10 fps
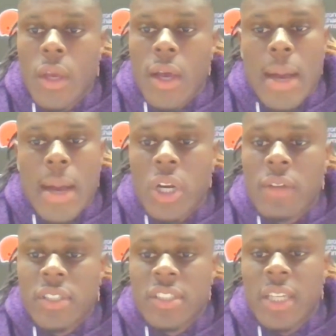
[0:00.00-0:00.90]
I'm whatever
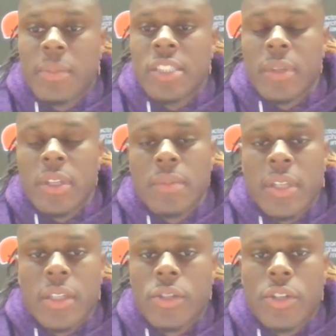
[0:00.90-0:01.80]
the team needs me to
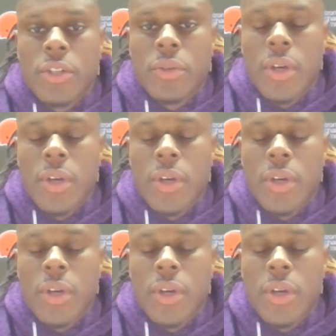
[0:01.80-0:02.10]
be, you know.